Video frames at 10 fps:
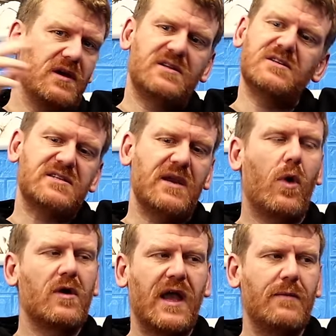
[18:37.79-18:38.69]
just take
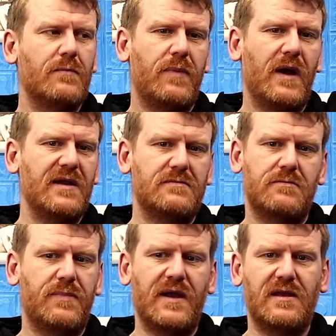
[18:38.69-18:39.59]
one game
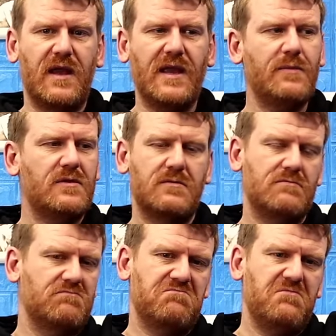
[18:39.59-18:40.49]
by game and
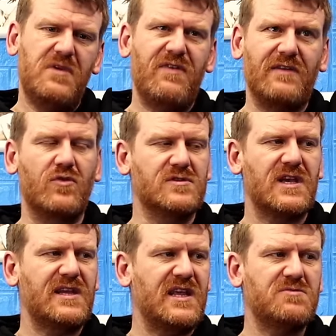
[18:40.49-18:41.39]
we've had runs
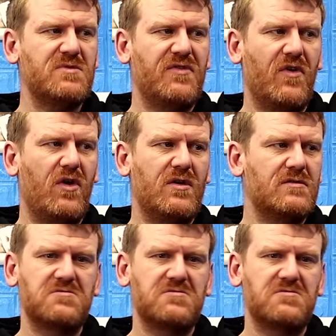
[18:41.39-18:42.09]
like these before and